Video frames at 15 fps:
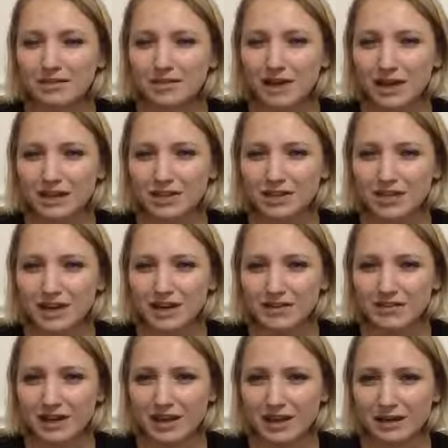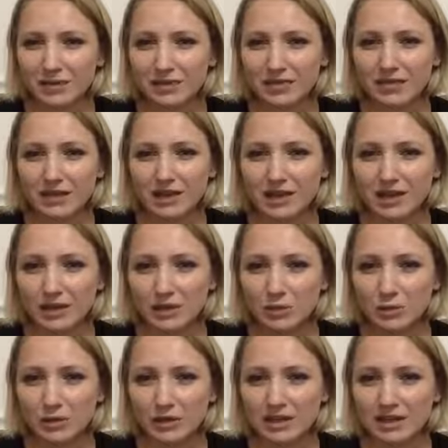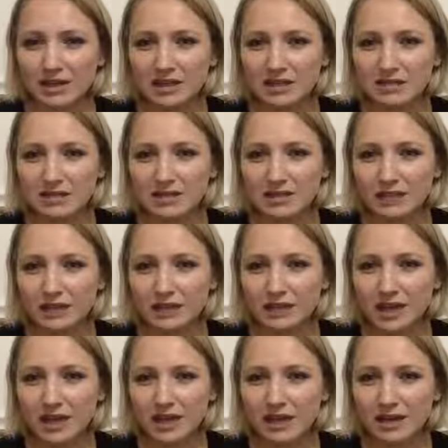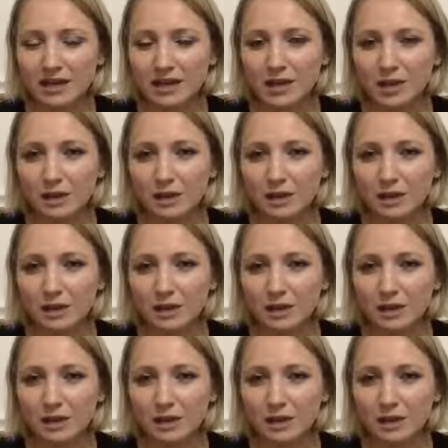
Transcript: kind of shared that with the NLP and stuff like that,